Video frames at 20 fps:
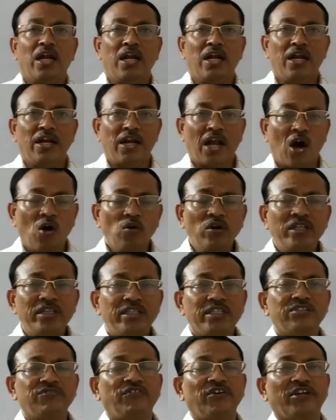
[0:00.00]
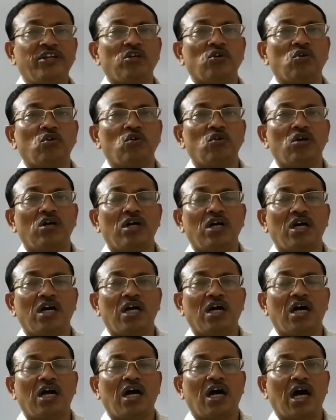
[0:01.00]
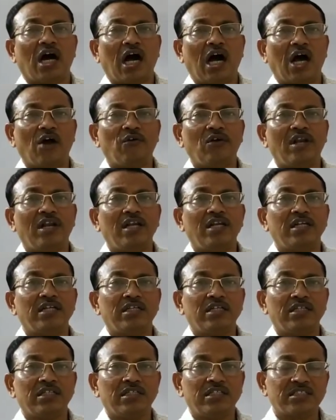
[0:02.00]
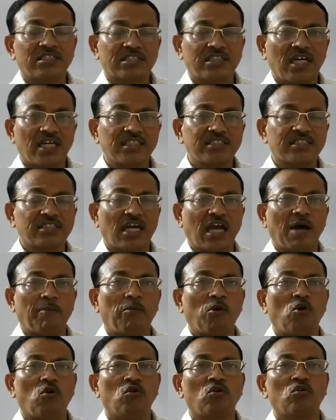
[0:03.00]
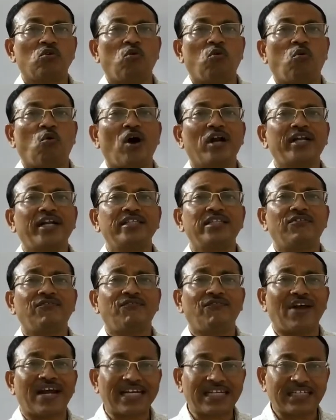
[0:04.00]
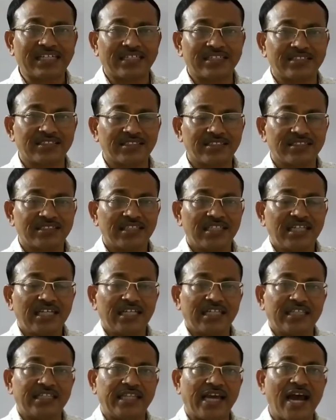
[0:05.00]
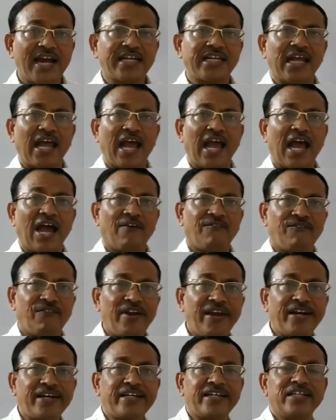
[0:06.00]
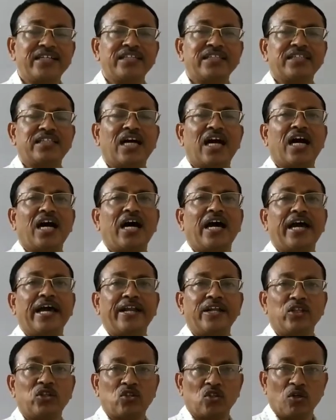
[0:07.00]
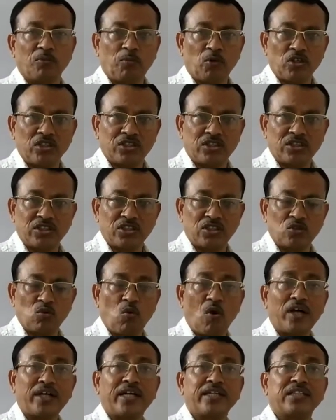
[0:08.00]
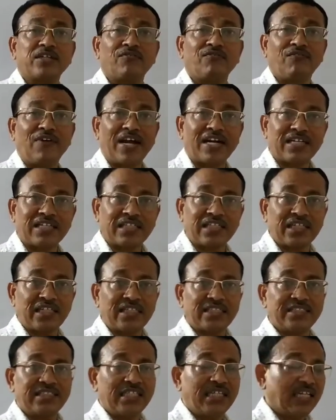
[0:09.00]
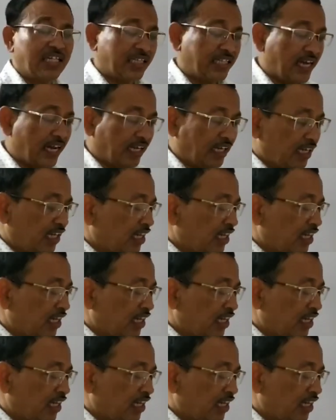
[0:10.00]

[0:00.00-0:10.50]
Now in this video, I will discuss about what are the factors that affect the erythropoiesis. What are the factors that